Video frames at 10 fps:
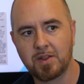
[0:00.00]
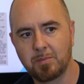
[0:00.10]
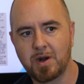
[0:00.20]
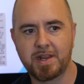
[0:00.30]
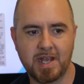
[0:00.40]
the
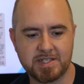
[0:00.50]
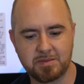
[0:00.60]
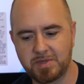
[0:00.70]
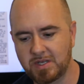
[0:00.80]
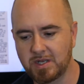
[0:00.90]
body has
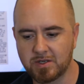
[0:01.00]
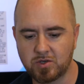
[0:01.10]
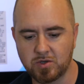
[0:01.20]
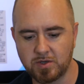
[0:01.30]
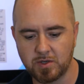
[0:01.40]
to be in
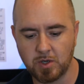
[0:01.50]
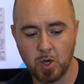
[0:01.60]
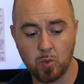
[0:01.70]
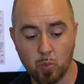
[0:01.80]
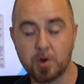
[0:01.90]
good
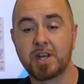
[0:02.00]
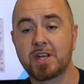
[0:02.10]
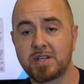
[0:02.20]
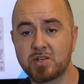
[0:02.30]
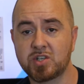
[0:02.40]
working
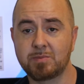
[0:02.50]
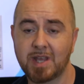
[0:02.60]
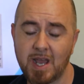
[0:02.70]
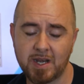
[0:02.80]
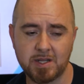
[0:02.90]
condition
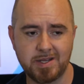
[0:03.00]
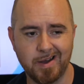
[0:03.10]
mechanically,